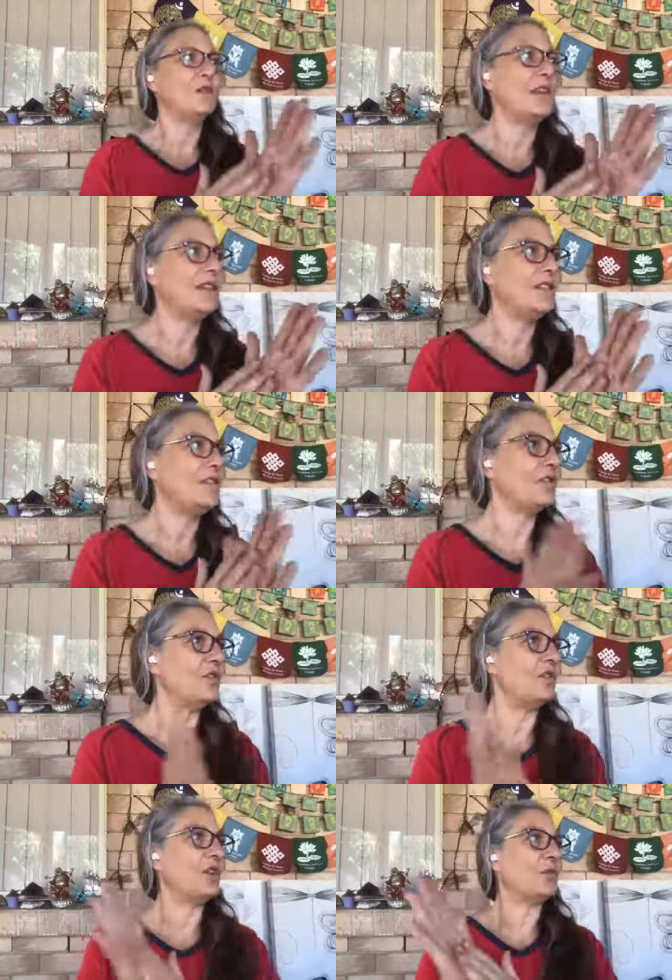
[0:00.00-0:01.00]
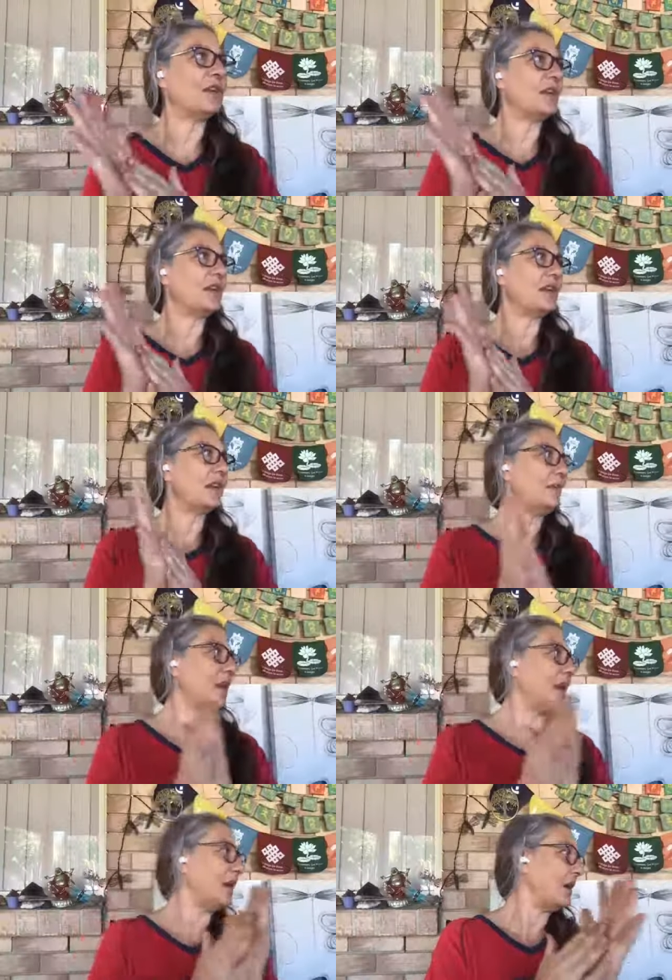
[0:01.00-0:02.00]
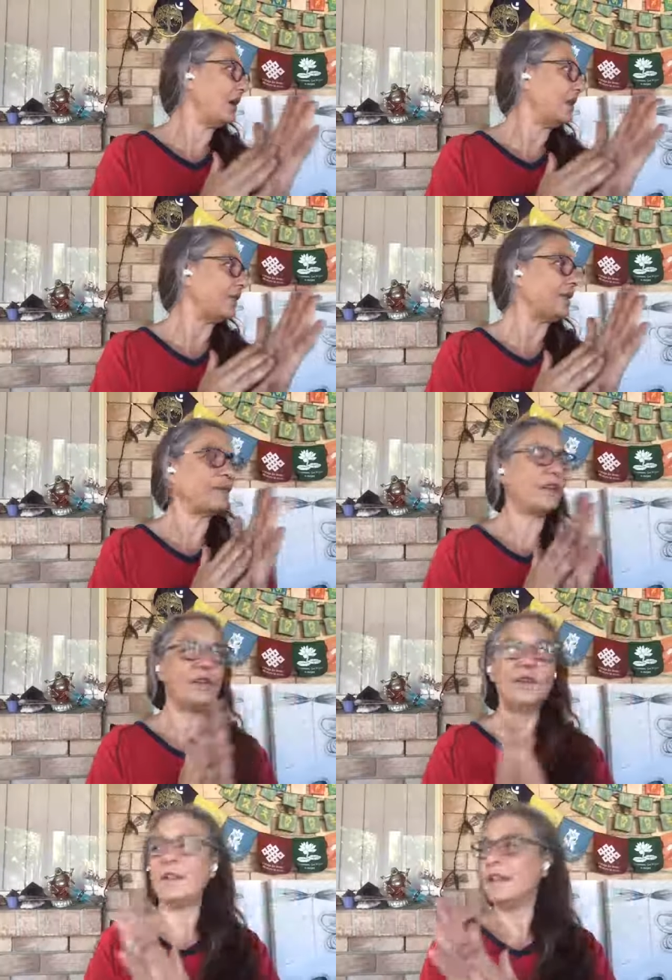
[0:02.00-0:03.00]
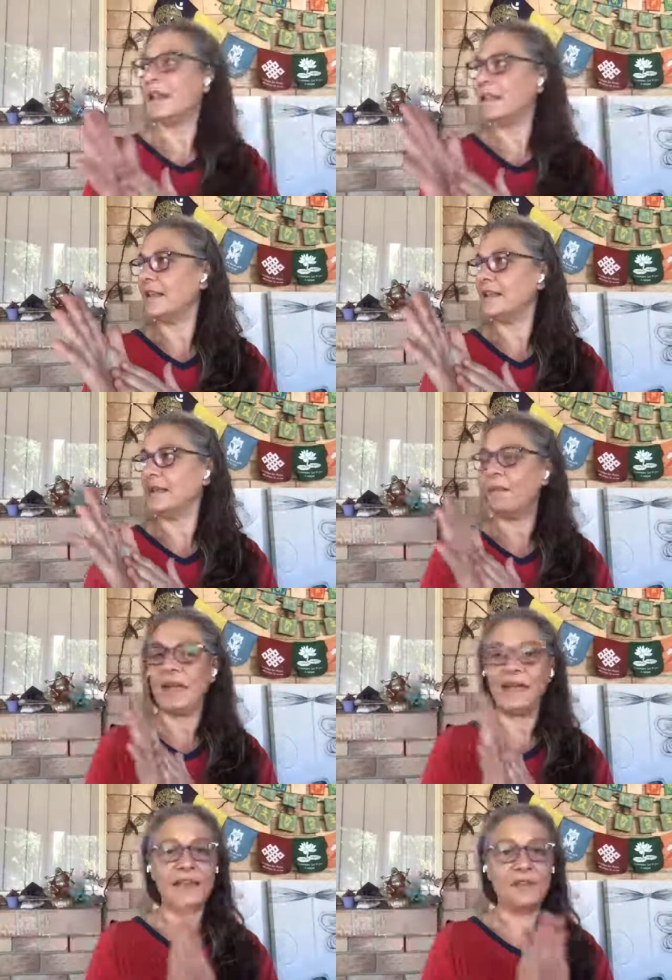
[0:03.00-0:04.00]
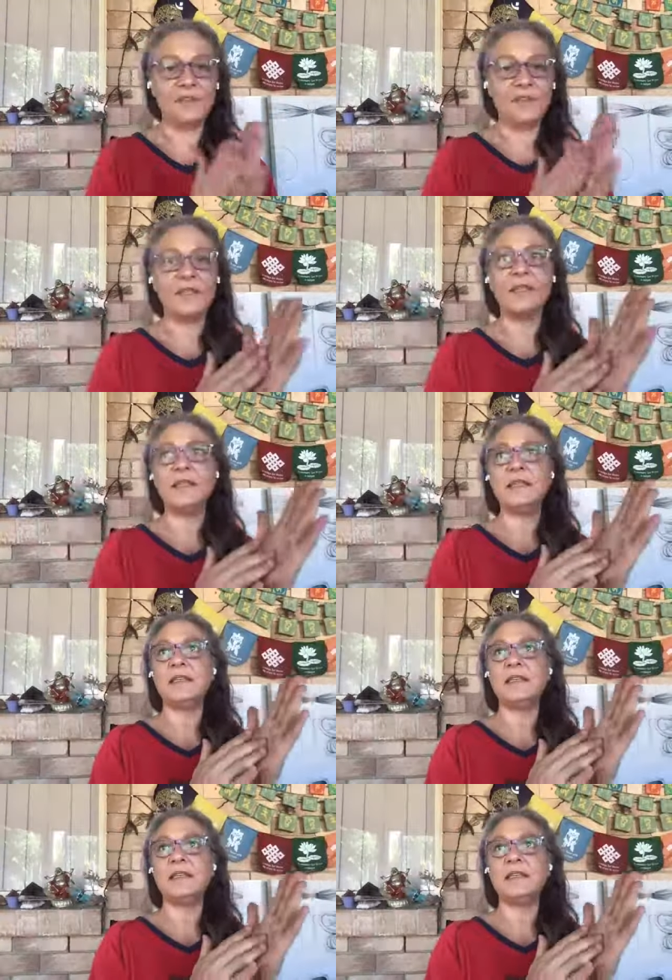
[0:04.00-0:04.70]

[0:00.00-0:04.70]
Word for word: we do not know what's going to come live, that these are being gifted